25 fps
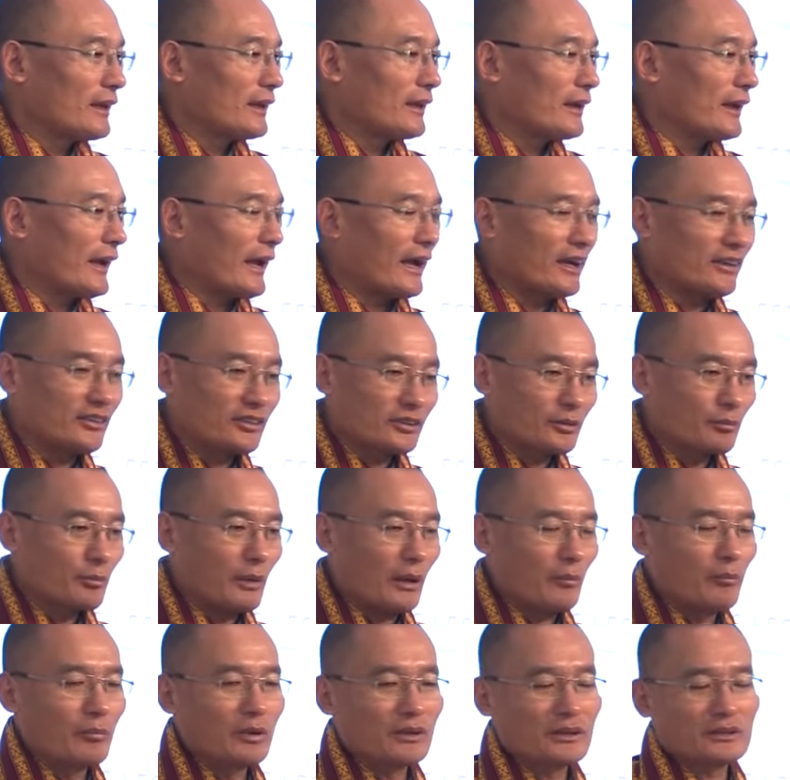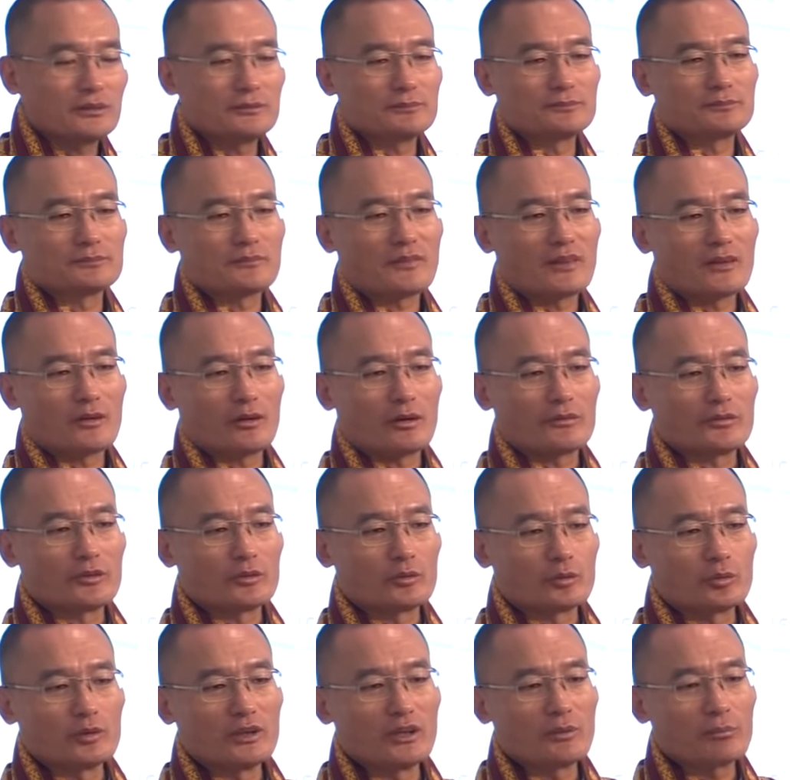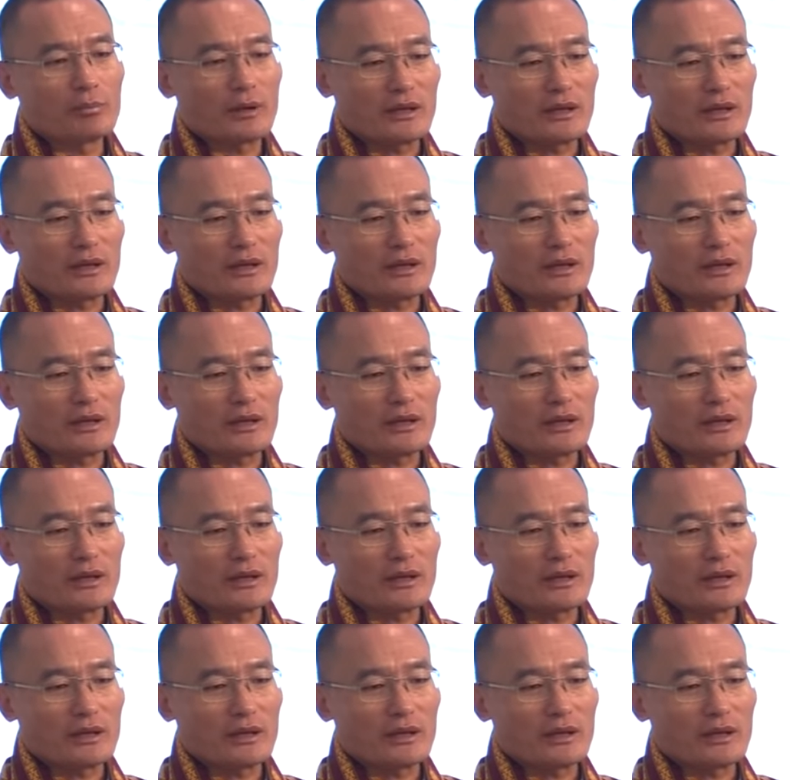As a member of the ruling